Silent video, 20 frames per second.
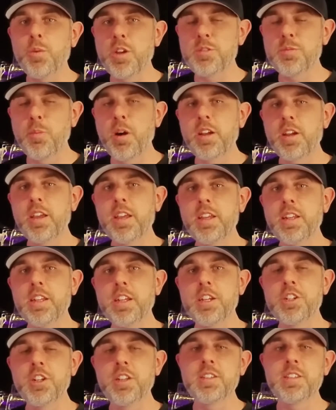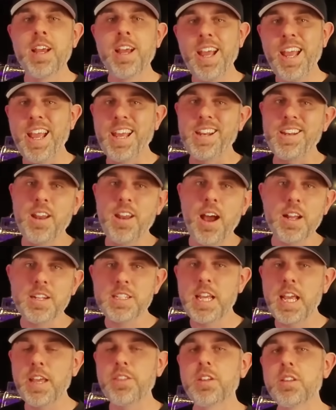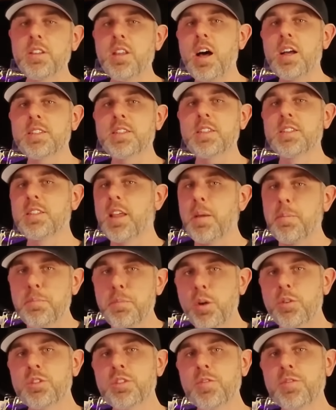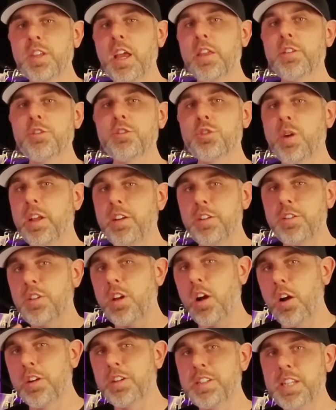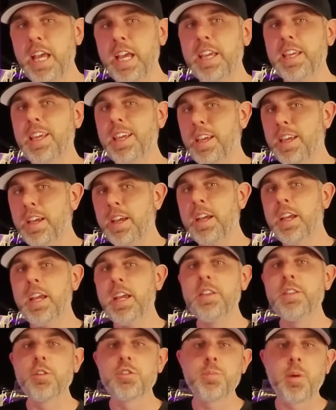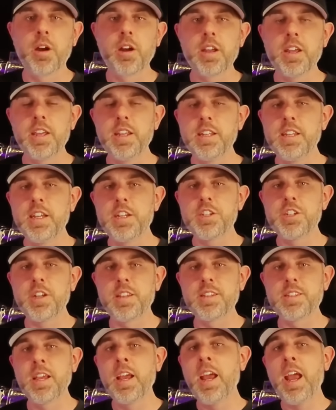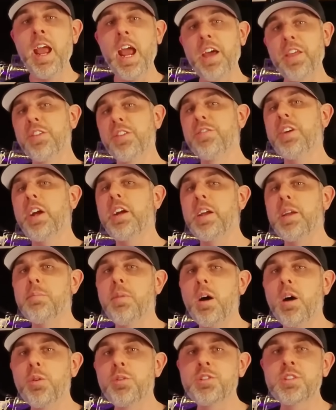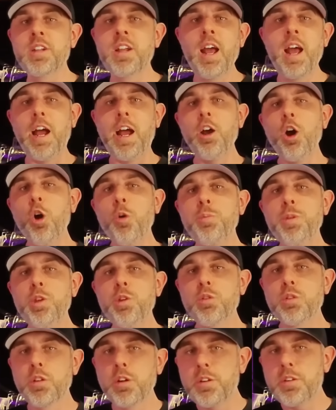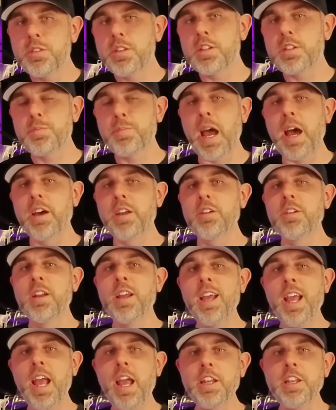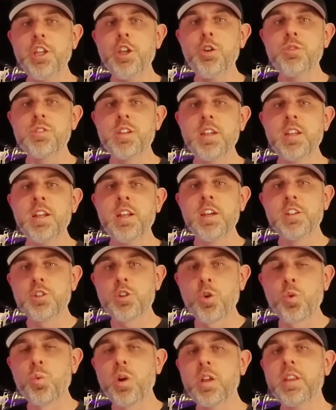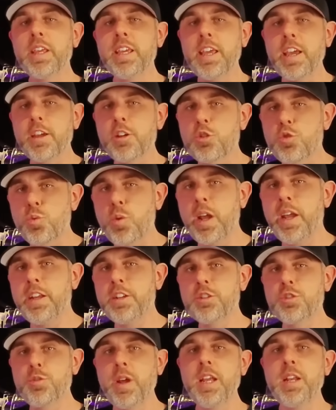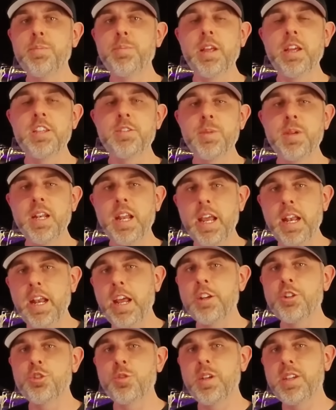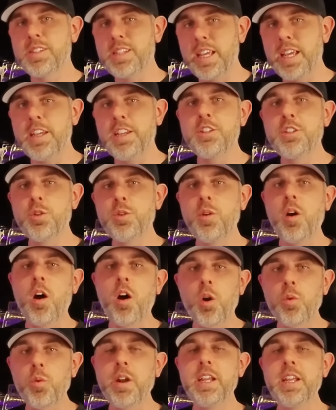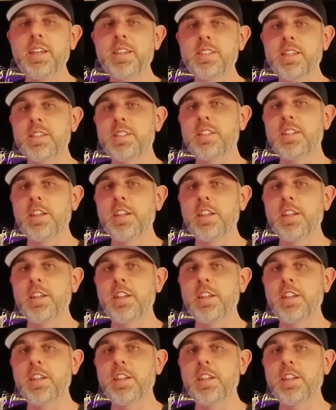market conditions and not take the losses that most of the other traders are taking in those market conditions. At the very most, I hope you learn this pattern and use it to really get great trade placement and entries into already existing